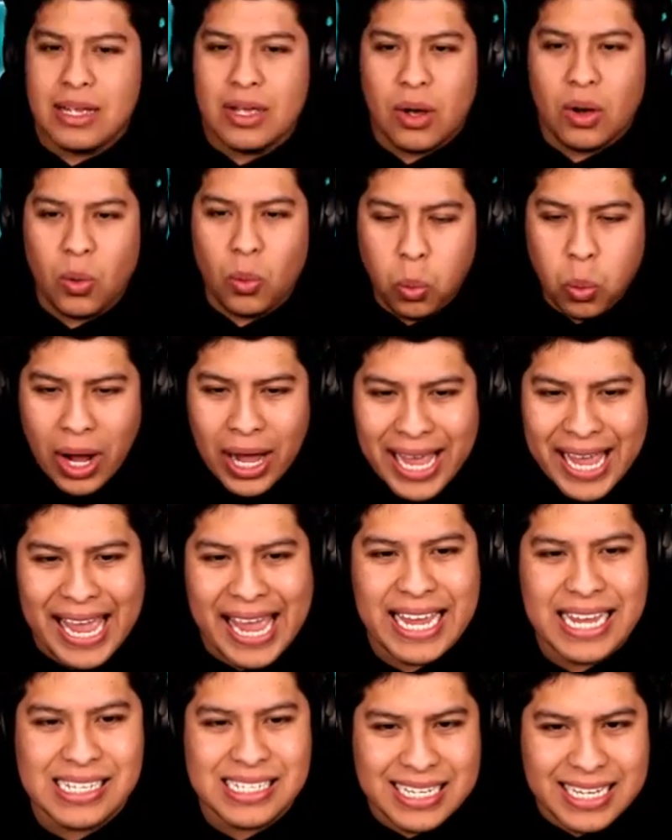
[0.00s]
What
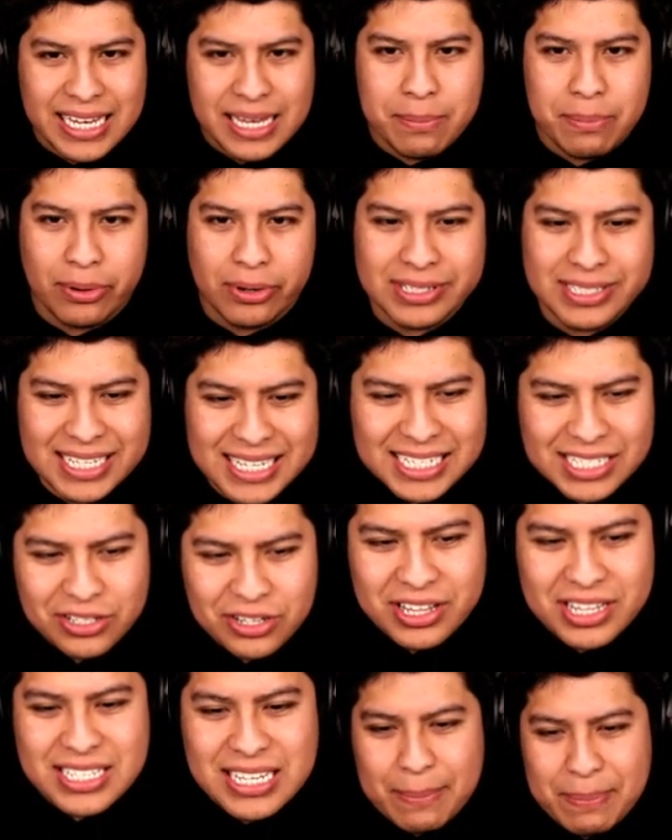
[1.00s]
a team, boys. These are
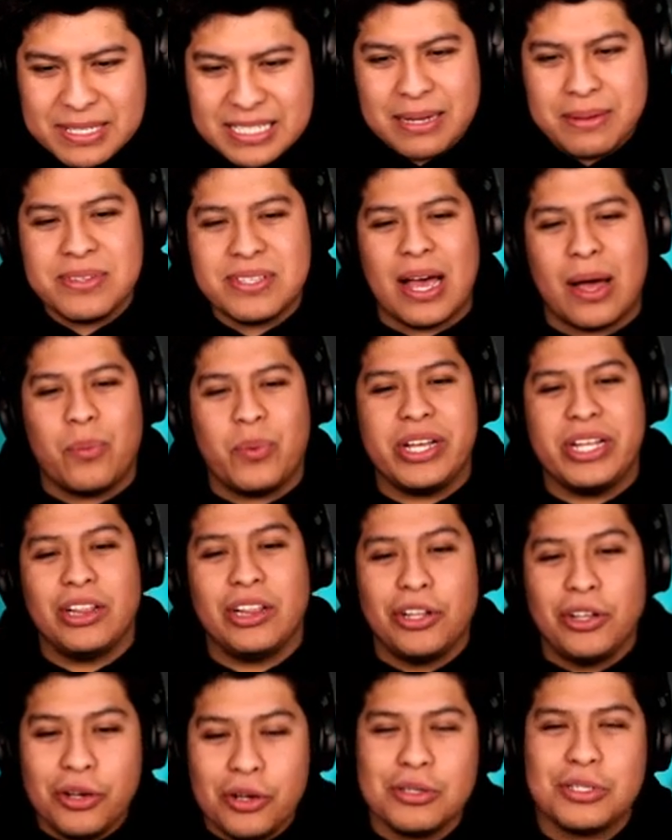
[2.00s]
the type of teams that we
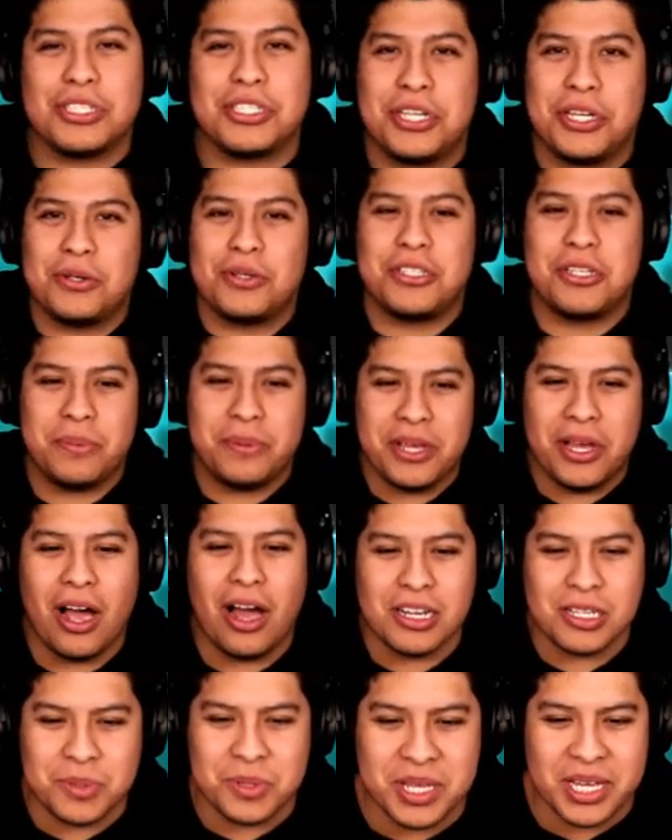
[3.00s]
lose to be
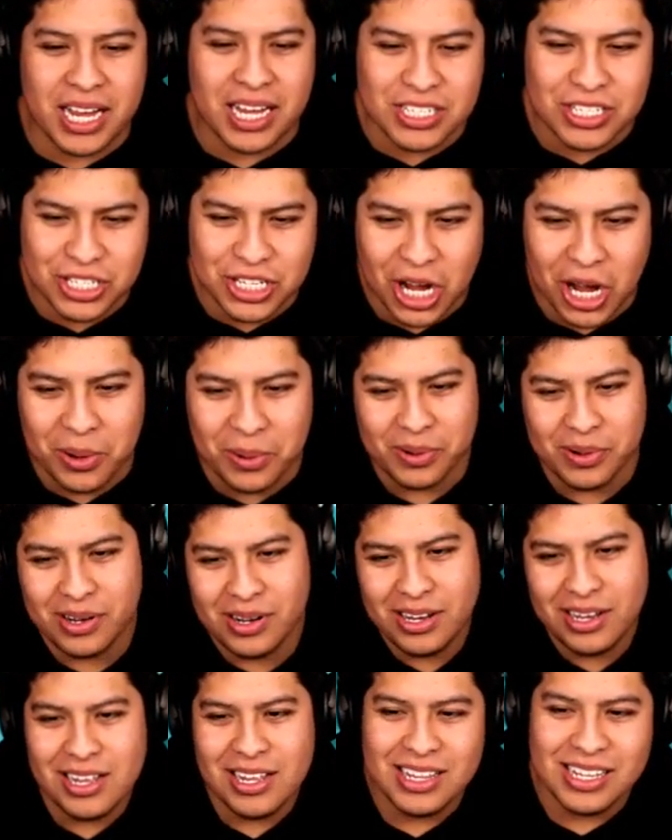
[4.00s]
honest with you guys. So,
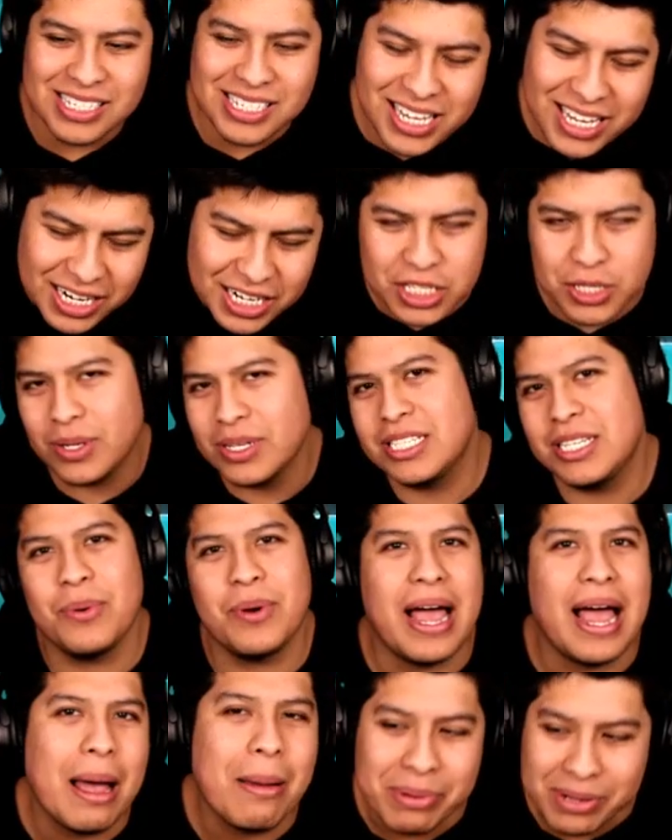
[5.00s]
let's get into it and see what
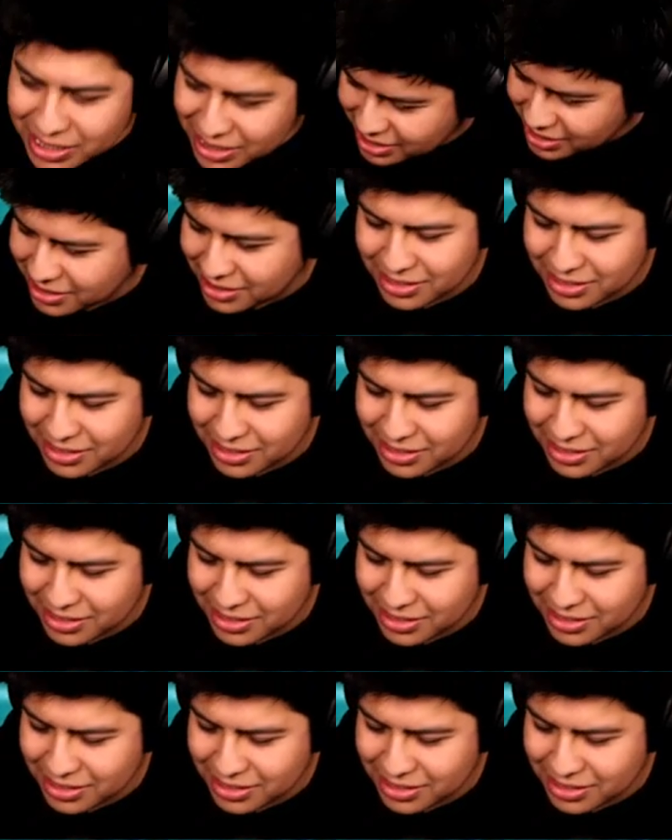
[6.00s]
happens.